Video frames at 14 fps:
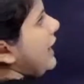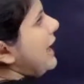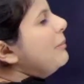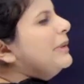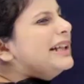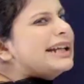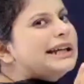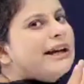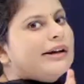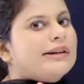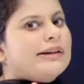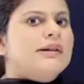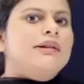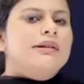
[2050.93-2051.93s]

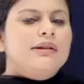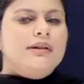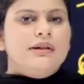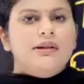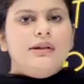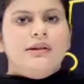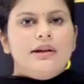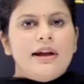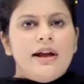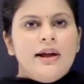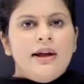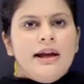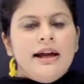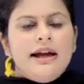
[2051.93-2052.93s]
MTR.
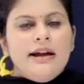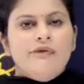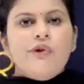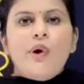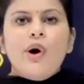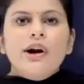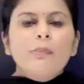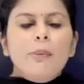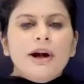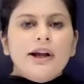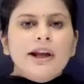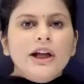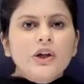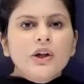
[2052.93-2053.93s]
For a
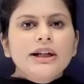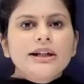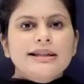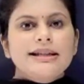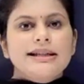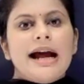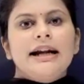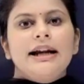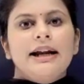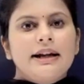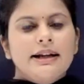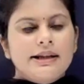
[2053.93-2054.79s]
particular standard,